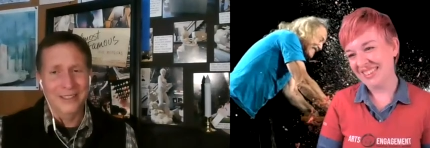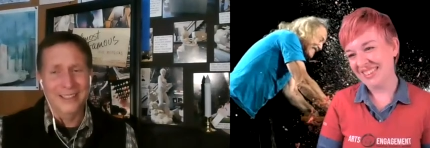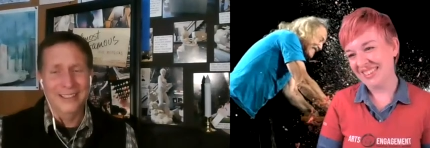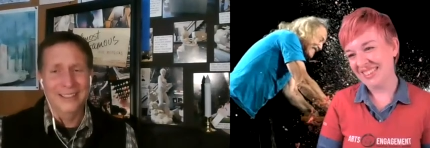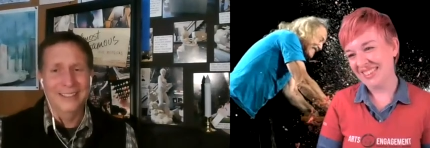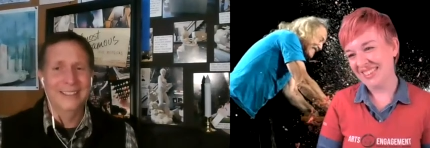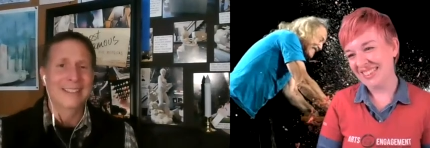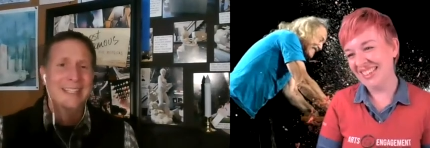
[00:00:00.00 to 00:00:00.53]

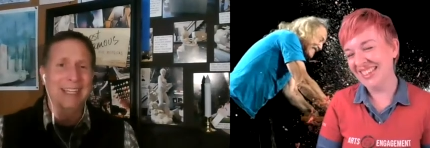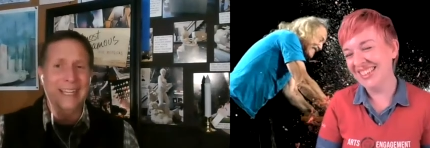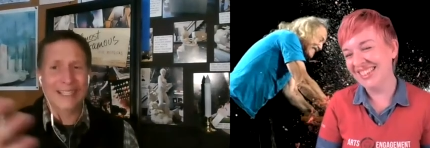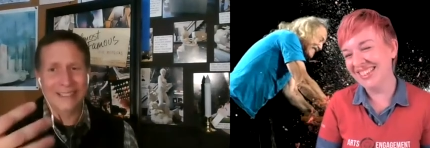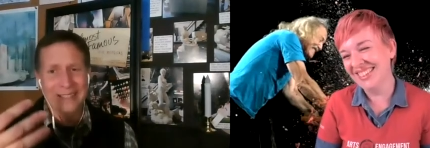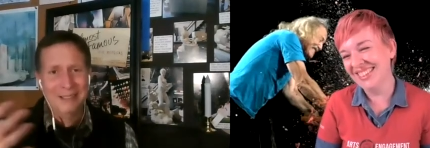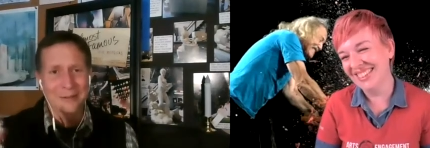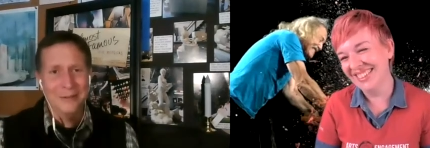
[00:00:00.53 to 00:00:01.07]
Speaker 1: things and
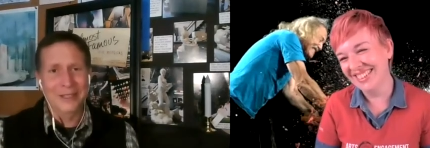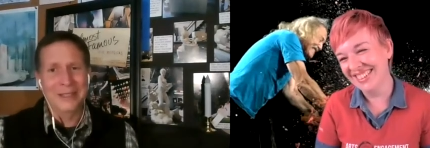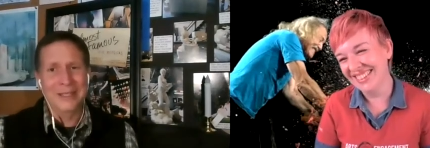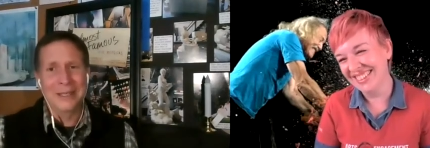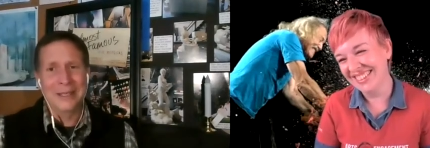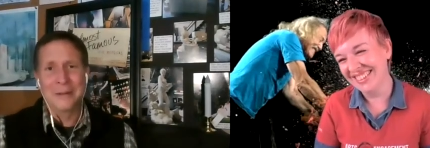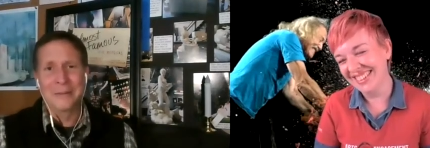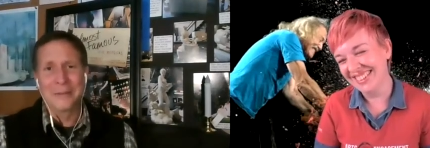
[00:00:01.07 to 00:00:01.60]
dancing with
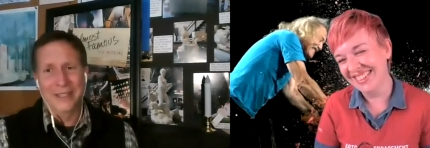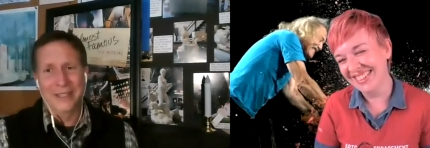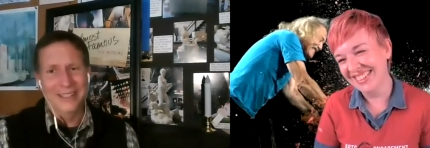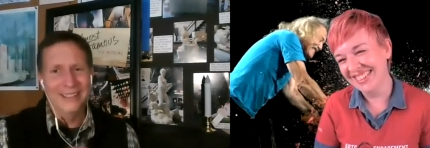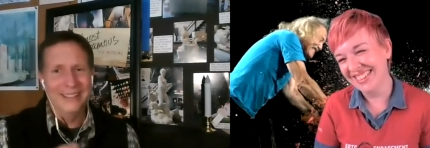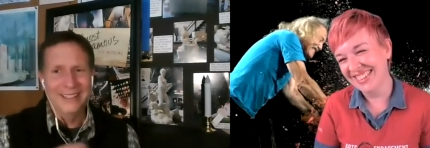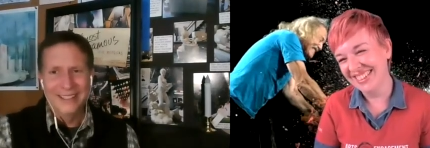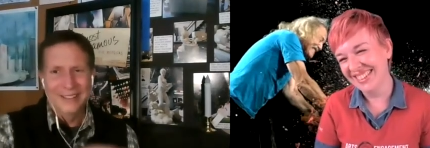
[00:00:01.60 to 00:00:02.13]
them
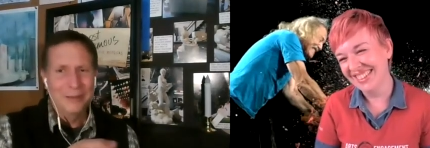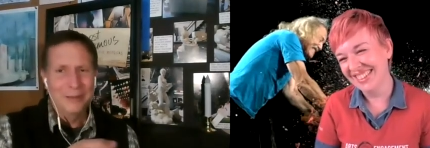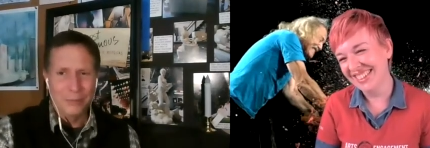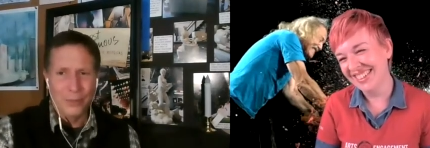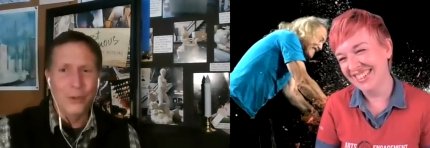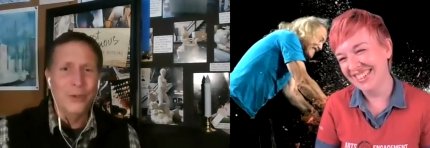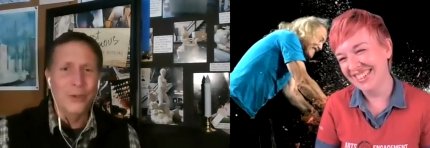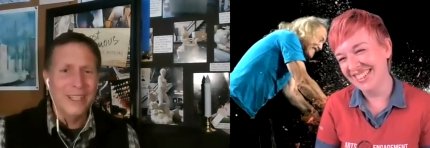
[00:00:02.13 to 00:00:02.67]
and
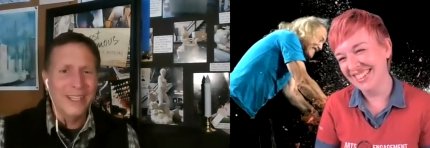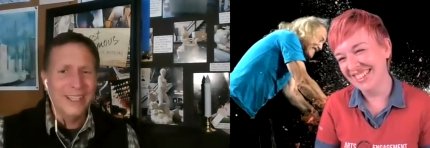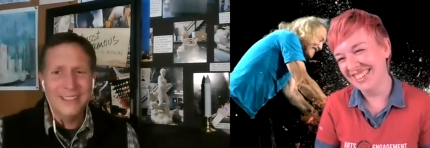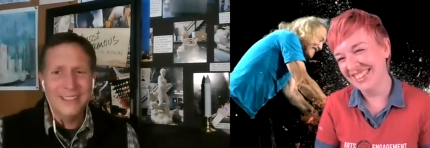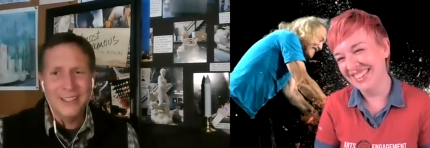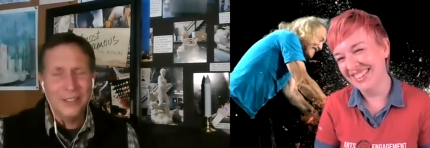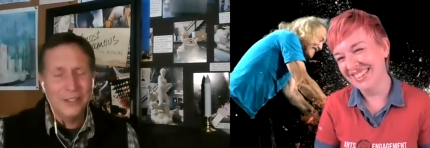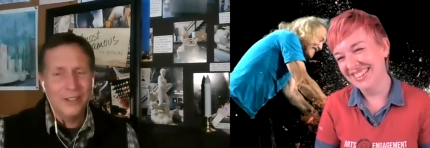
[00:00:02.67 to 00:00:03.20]
poking
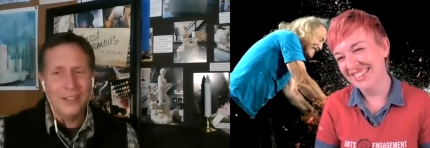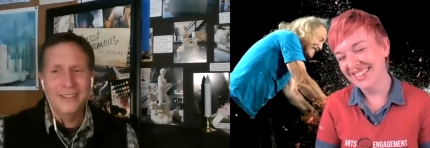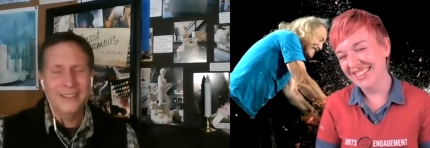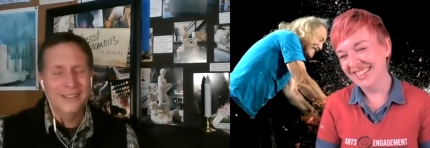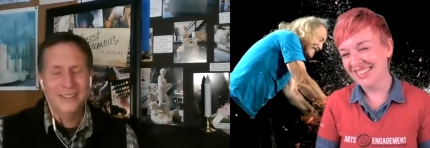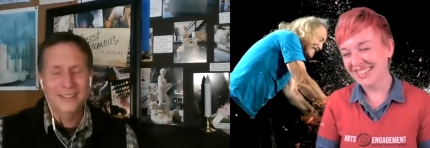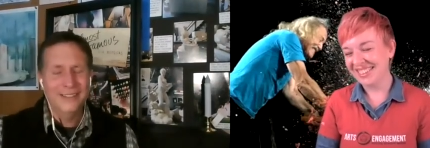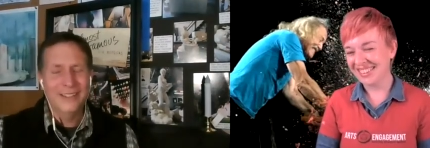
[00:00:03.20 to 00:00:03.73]
each other,
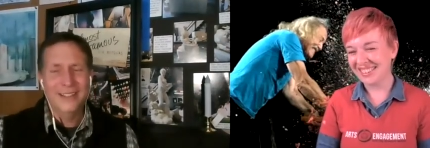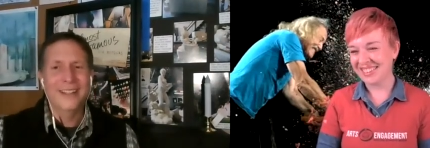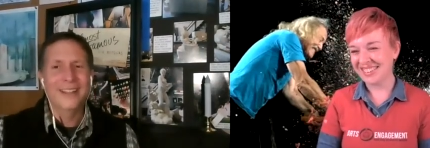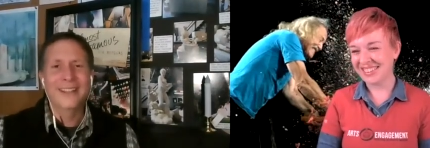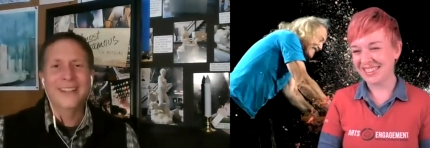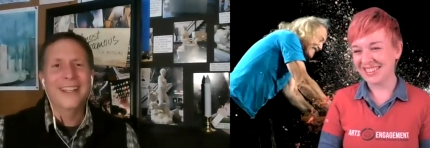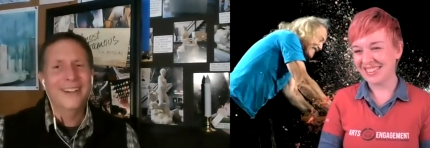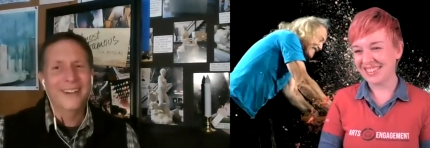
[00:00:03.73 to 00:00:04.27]
it's
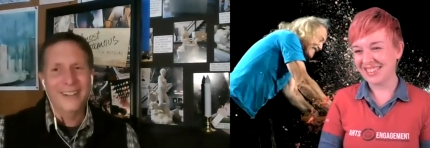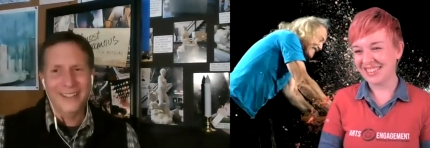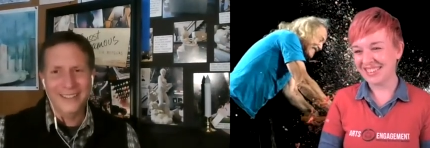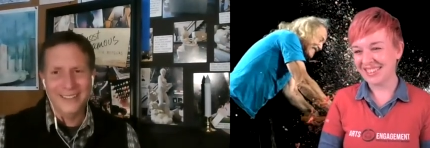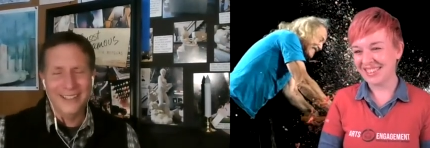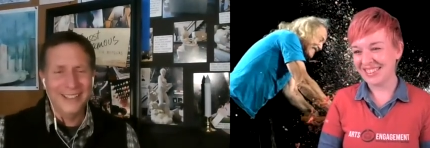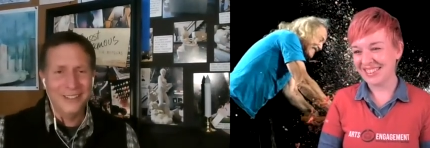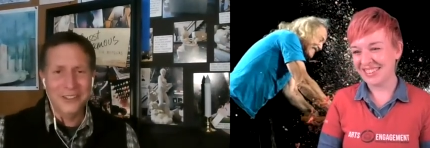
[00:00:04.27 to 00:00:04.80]
hilarious.
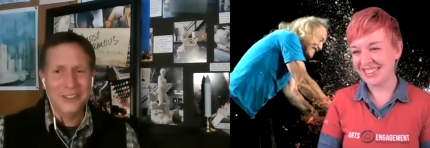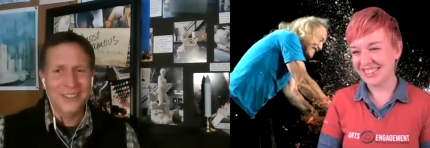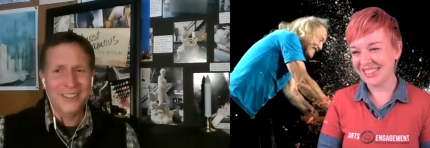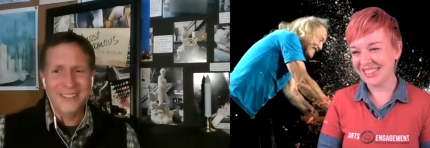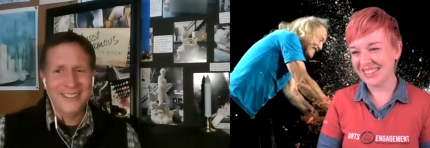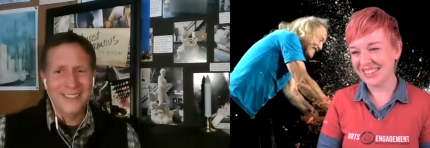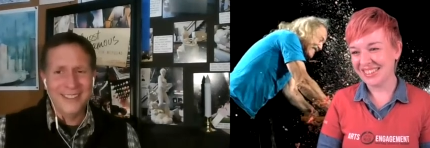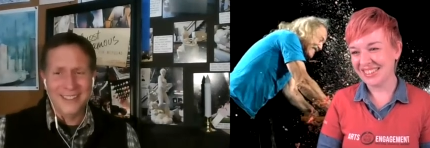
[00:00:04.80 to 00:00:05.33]
And it's just
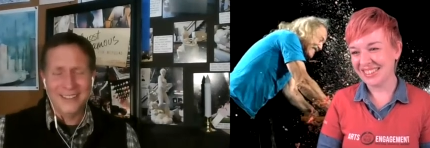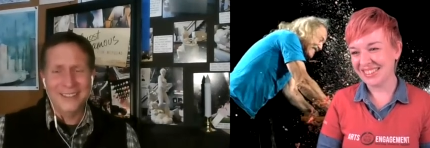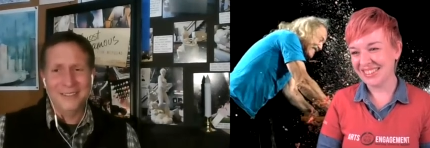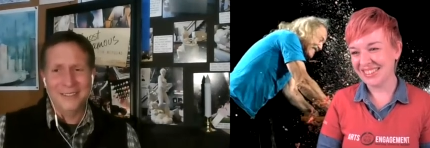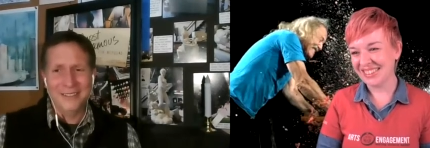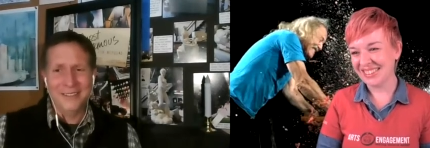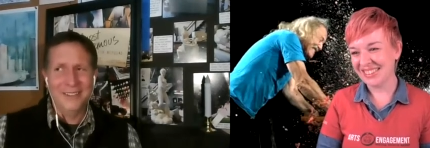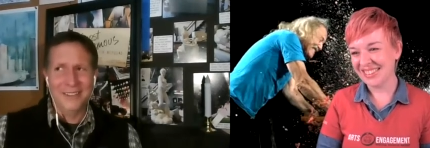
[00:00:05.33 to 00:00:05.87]
a,
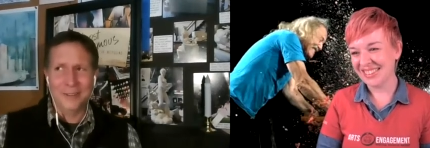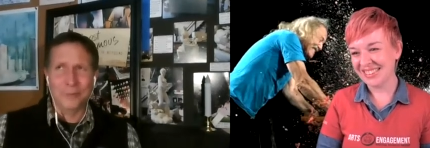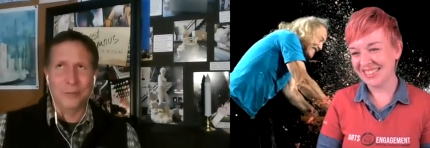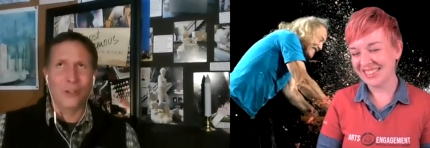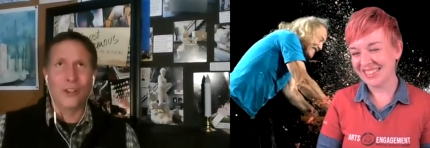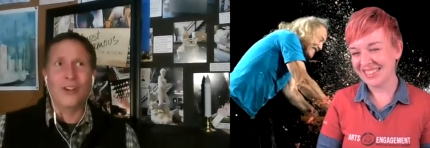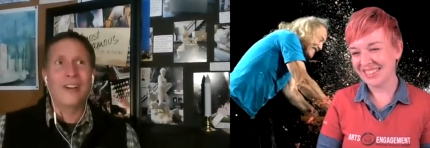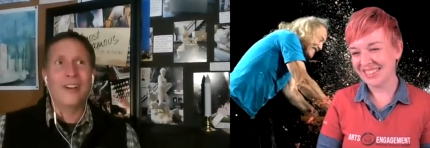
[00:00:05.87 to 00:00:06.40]
a
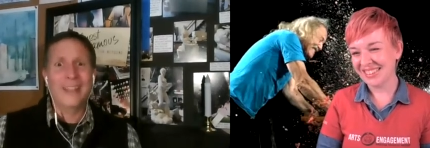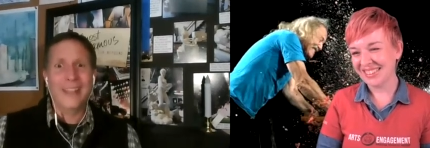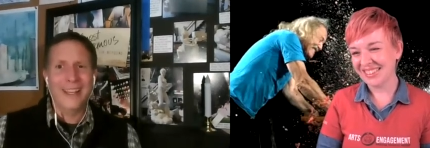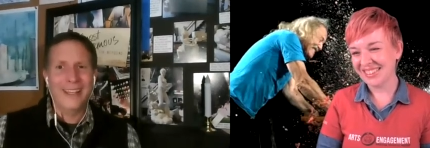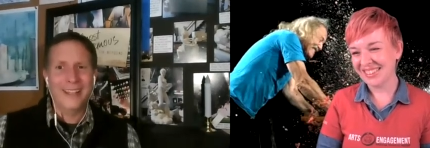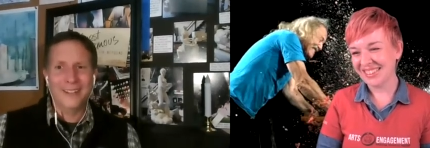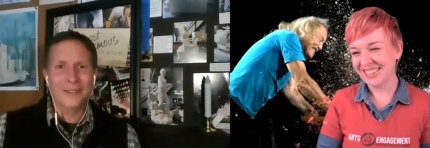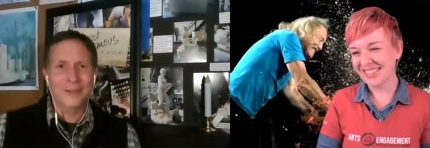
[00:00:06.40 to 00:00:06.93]
long
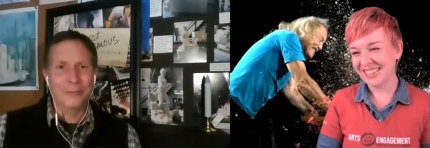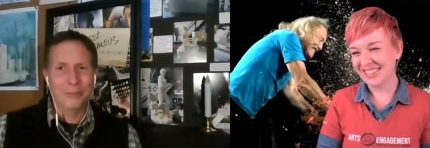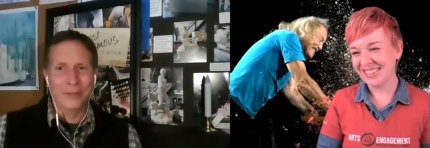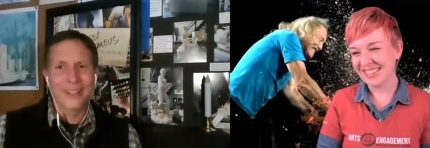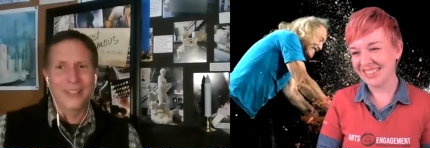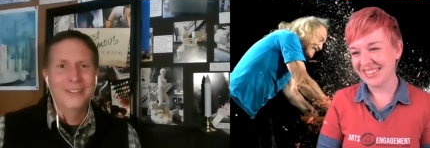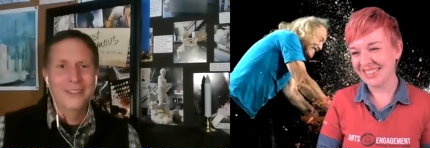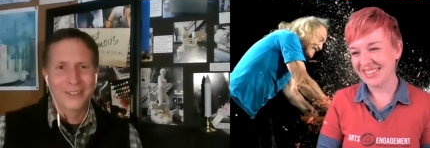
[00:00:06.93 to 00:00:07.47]
handled
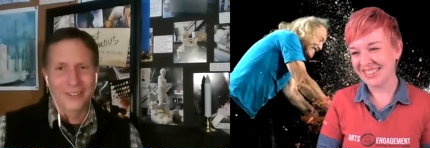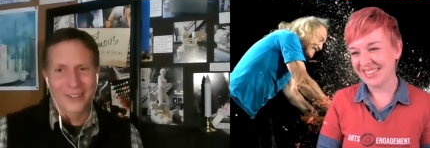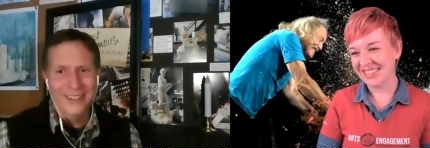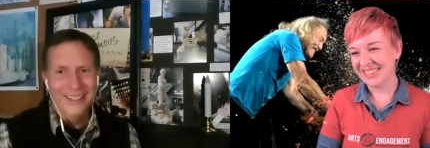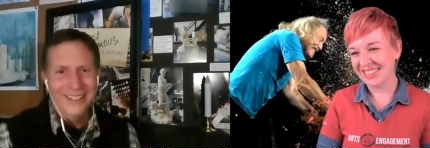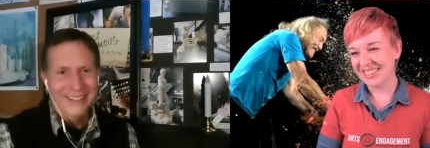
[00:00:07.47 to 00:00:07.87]
plunger.